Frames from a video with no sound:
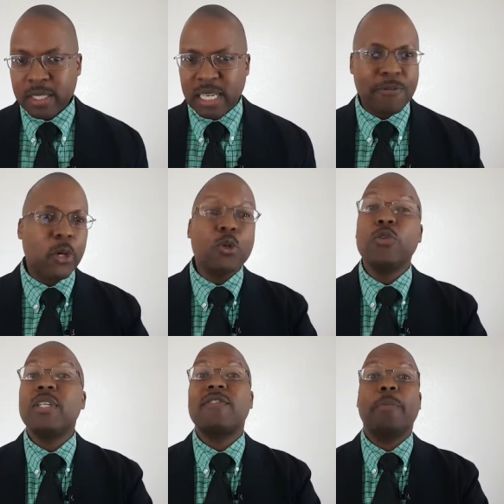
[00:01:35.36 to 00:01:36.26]
Now, for those
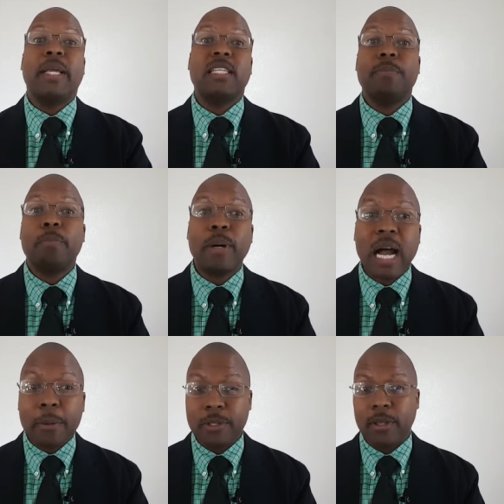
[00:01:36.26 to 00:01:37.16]
who've never picked up a
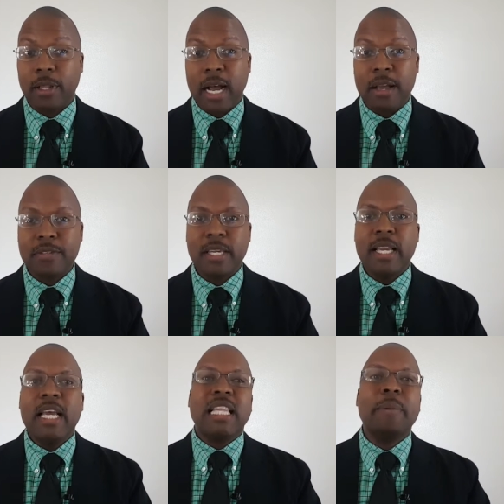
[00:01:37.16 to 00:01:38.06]
Bible in their lives,
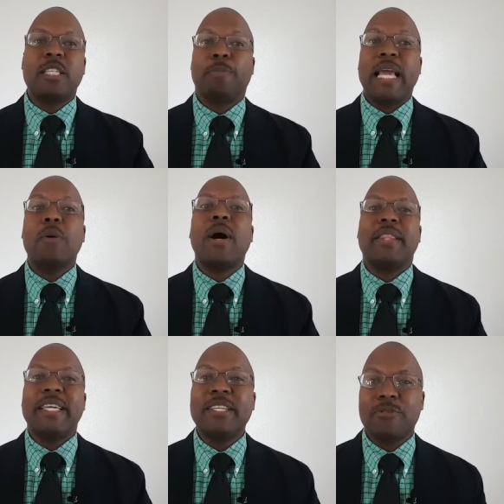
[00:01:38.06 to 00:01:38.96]
let me explain why
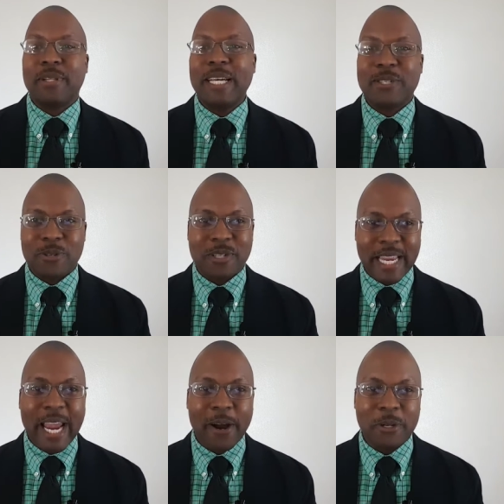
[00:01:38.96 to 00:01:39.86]
the Israelites are
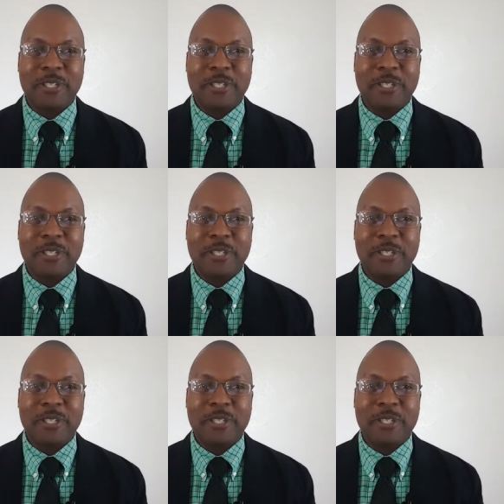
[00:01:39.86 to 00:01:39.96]
scared.